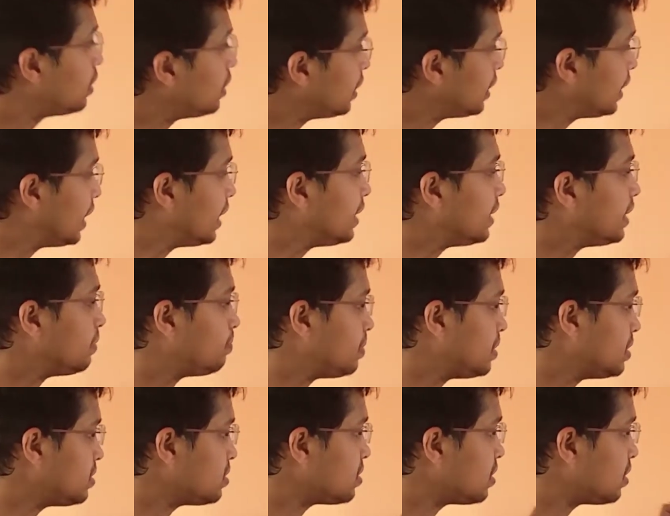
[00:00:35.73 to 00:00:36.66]

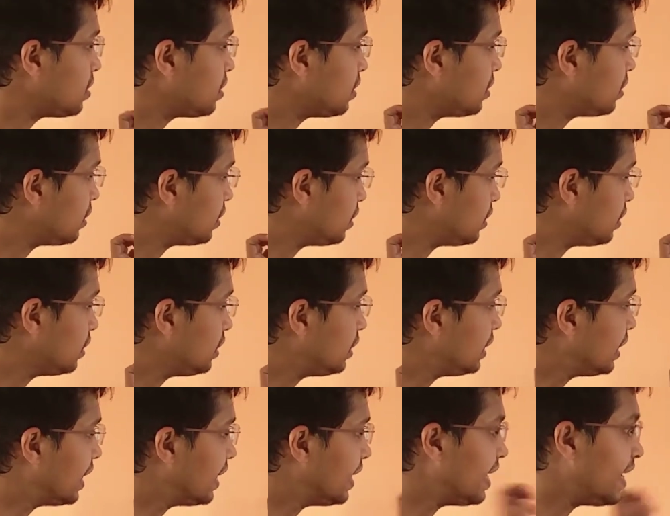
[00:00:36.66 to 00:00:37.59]
DNTPs,
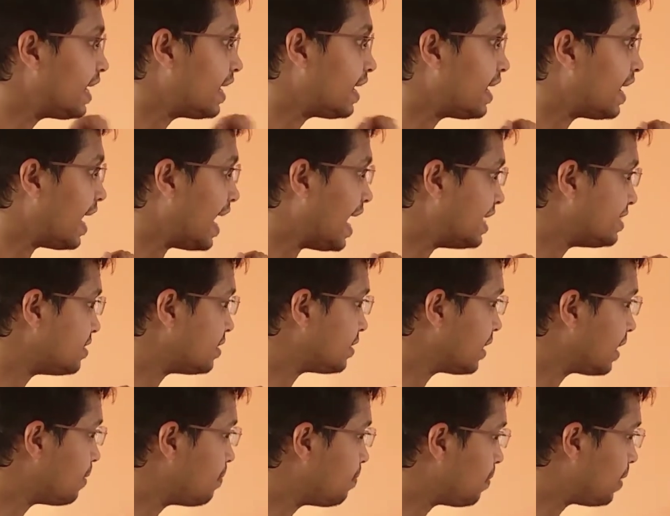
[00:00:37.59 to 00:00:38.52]
DNA as a
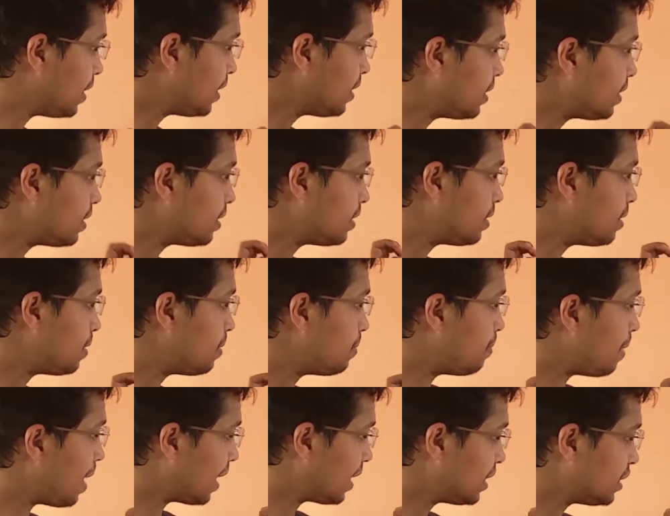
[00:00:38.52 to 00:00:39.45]
template,
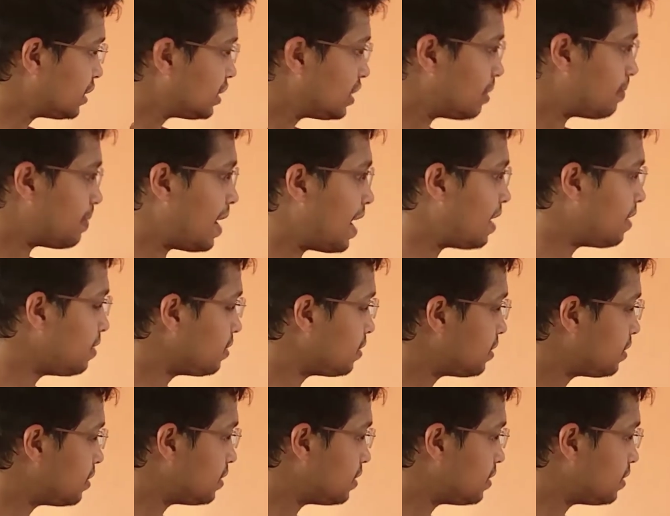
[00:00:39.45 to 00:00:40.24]
magnesium ion,